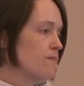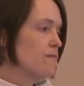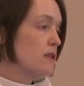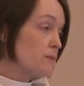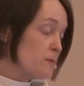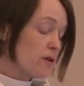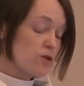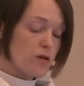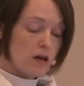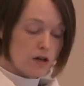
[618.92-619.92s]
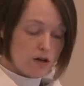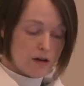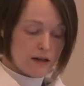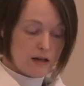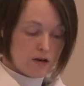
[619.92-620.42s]
Deep spiritual hunger
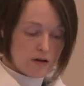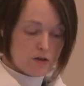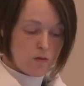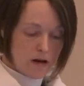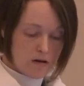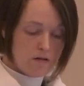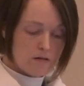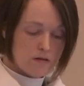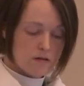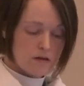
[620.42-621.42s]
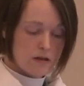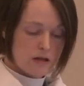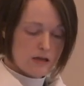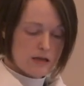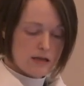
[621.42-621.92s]
in here as well.
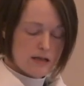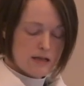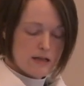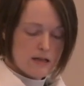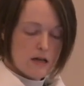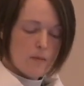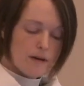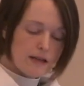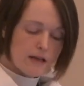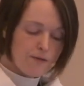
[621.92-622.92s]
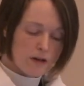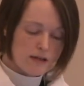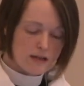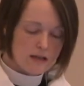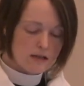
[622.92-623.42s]
But the
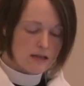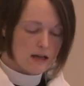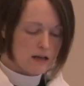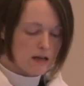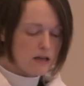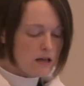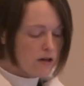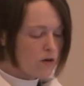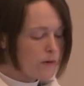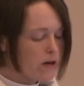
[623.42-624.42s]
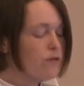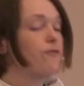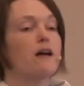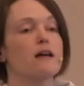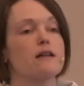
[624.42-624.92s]
difference is that in here we are
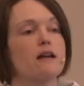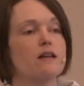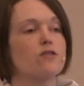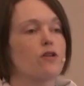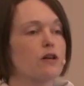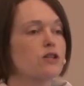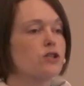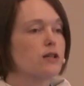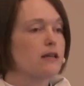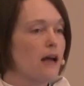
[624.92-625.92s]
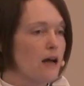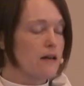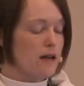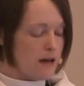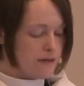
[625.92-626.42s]
fed and nourished
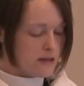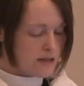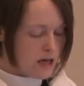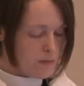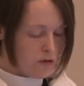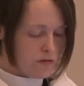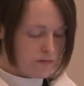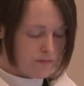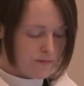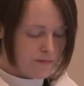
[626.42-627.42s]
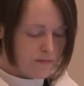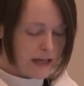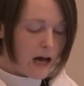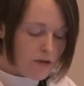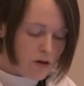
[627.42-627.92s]
again at this table,
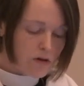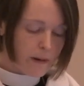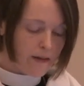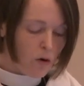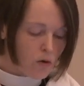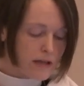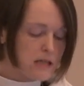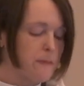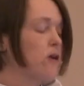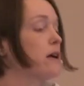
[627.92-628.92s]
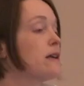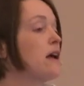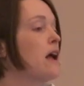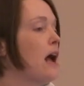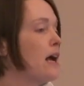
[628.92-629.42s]
gathered by the Holy Spirit
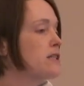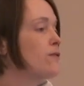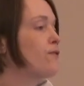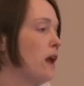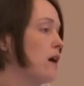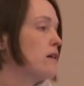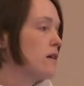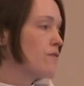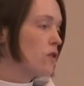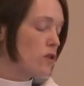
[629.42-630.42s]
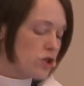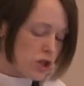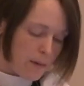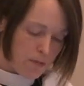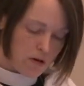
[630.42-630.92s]
as the flock of the Good
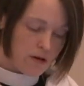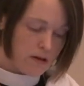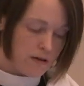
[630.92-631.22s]
Shepherd,